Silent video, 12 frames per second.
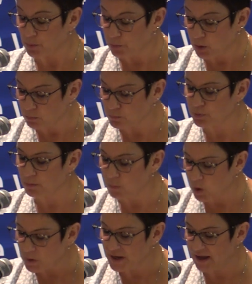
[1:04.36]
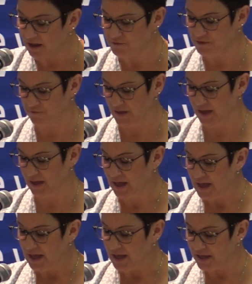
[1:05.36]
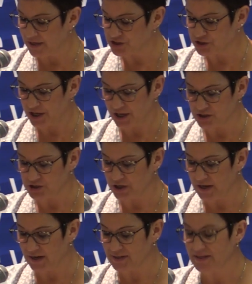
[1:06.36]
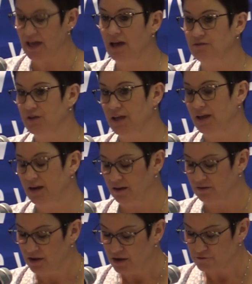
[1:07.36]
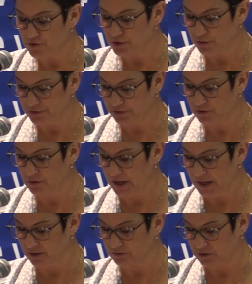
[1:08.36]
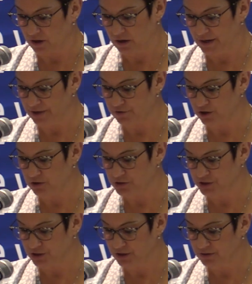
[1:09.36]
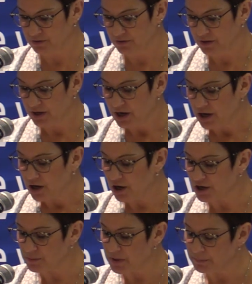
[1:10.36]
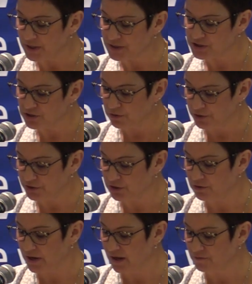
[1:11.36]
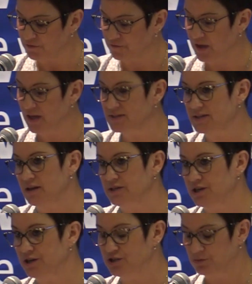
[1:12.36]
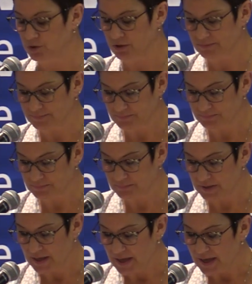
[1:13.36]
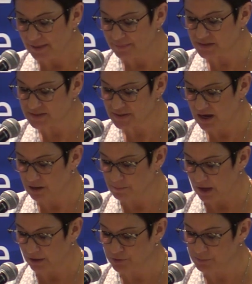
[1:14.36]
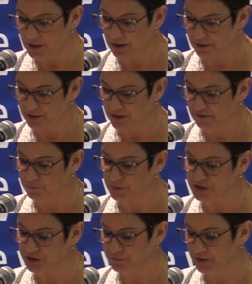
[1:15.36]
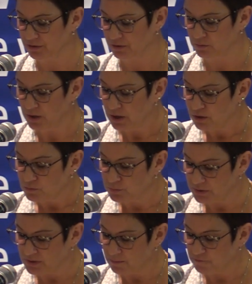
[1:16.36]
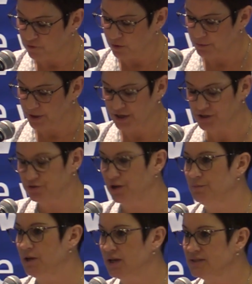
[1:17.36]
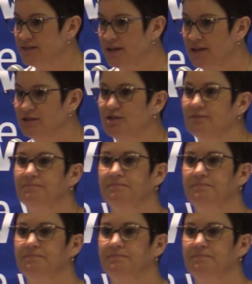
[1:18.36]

FFA, ag education, and is advocating for North Dakota agriculture. Her commitment to North Dakota FFA is untouchable. At this time, I would be honored if Bridgette Readel would come forward and join me on stage.